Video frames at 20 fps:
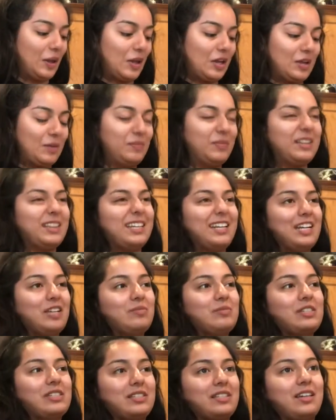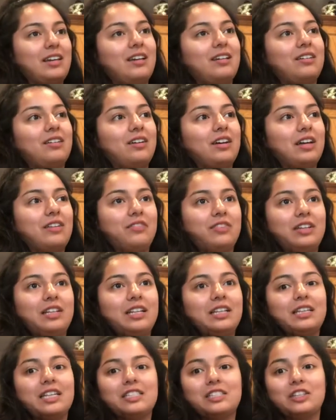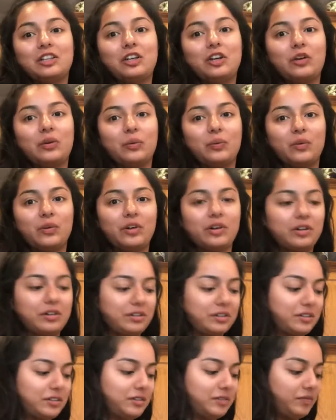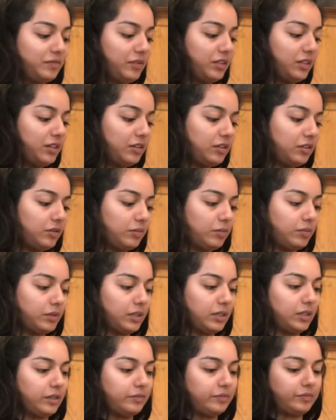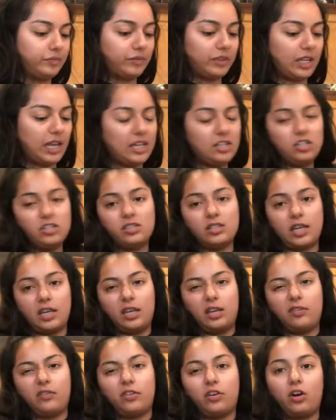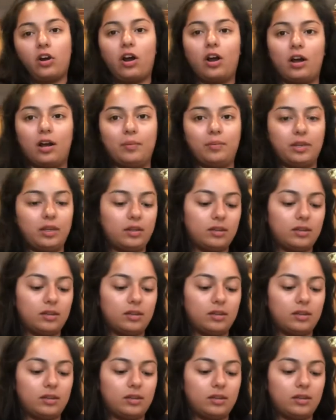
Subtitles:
But then I'm just like, oh, I feel like that's a lot of work, you know? But I just like it for a hobby.